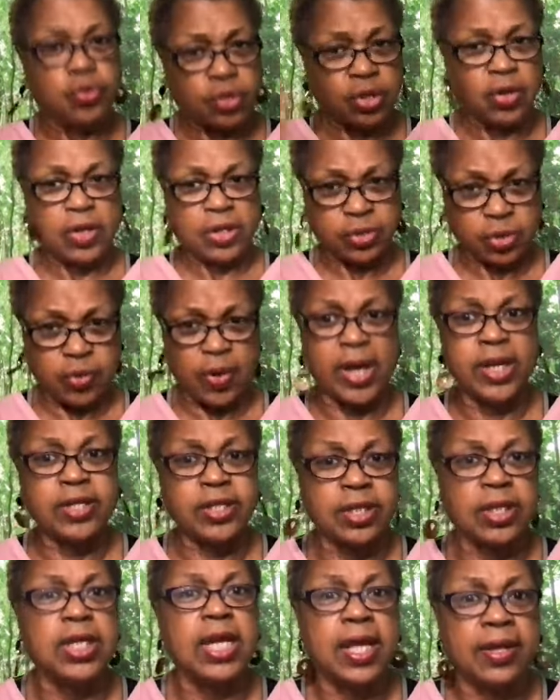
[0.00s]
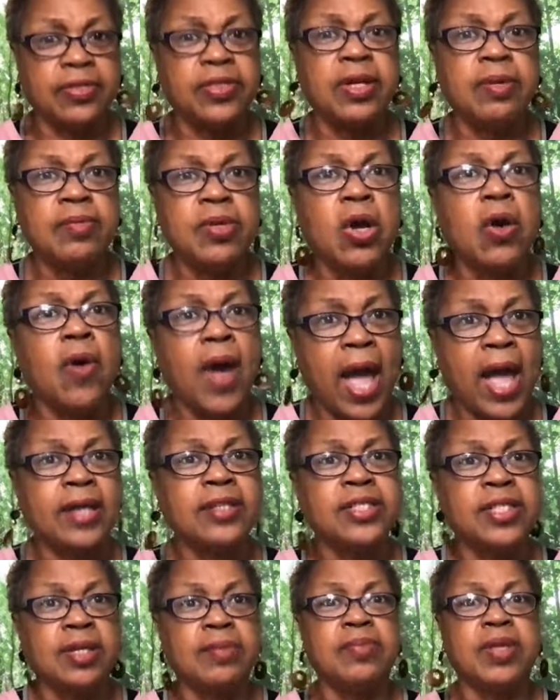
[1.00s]
So it's great to let them know,
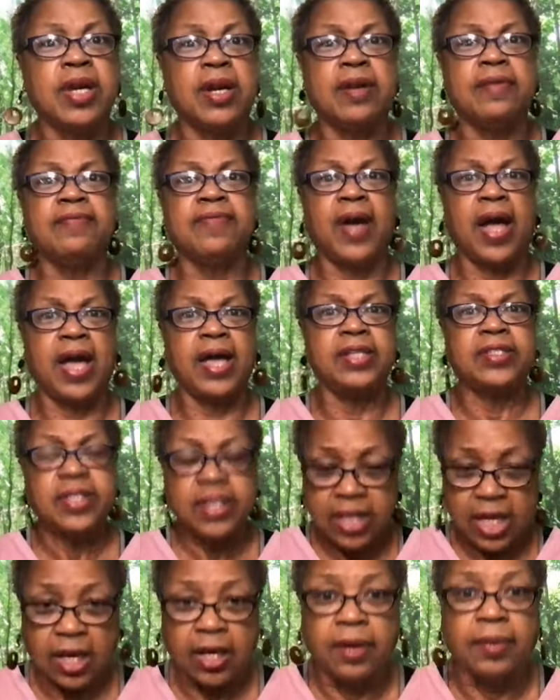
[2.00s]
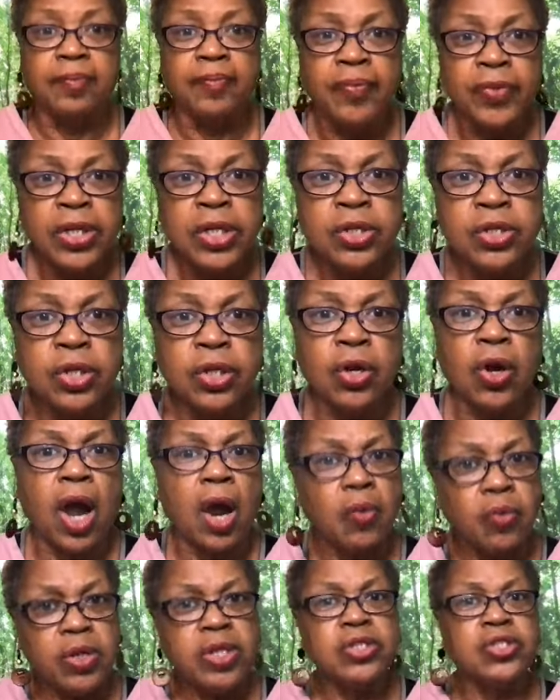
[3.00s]
ask them their advice, tell them, you know,
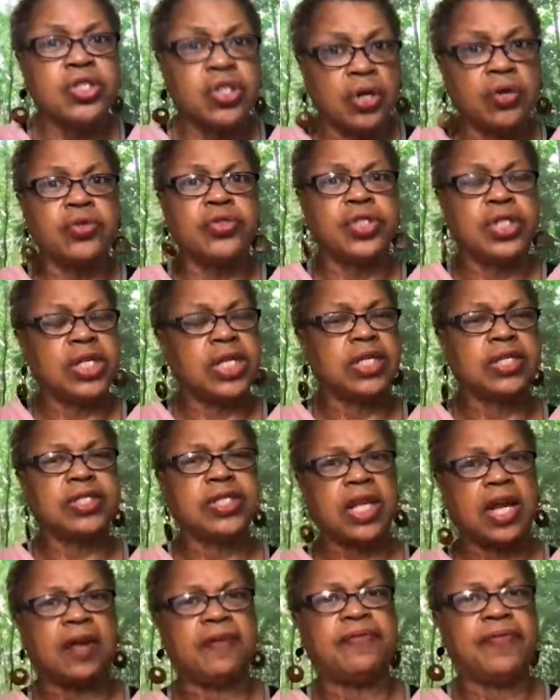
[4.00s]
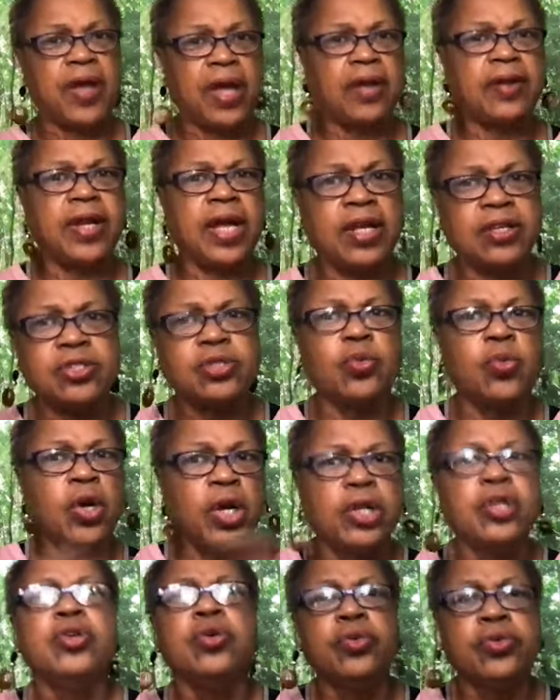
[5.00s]
I researched this and I found out, so what
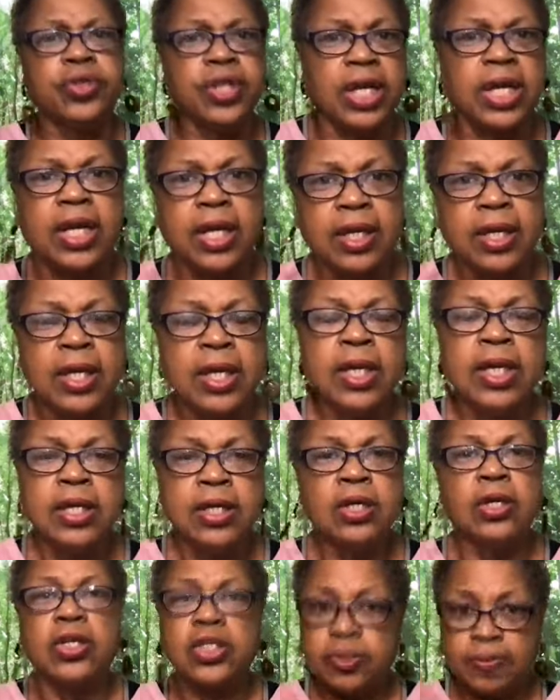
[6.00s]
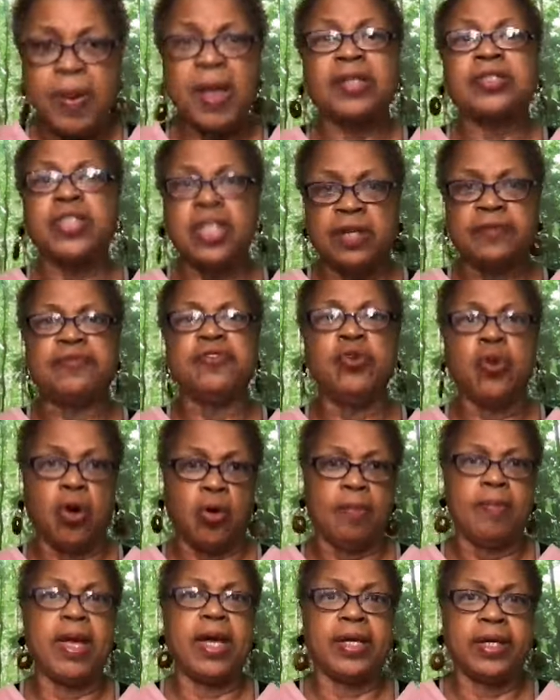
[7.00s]
do you think, you know, especially if you're
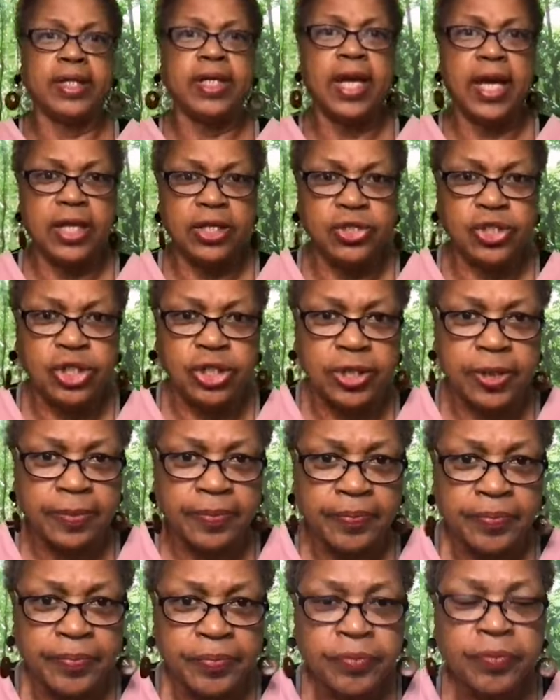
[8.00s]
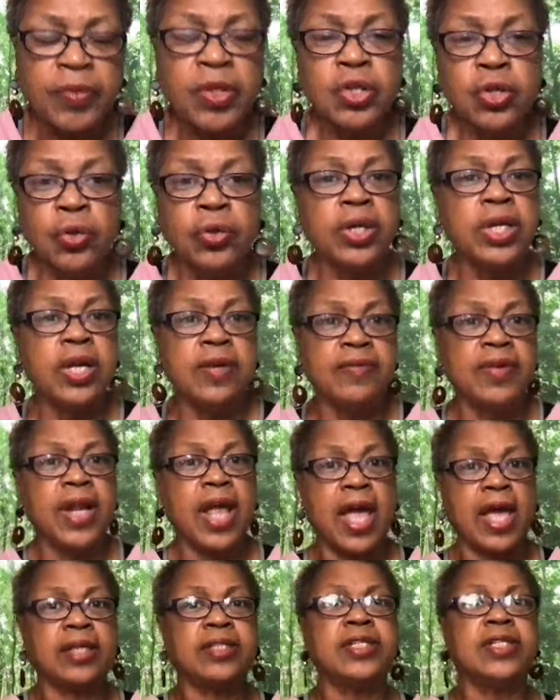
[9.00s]
on medication. You can even
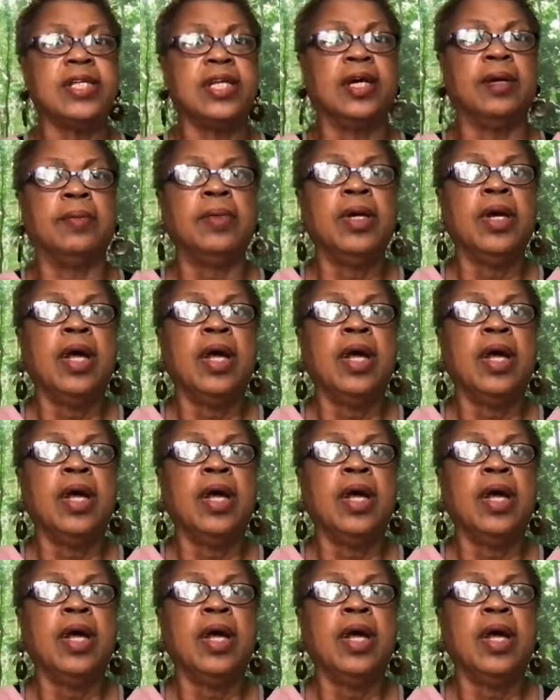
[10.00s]
ask them,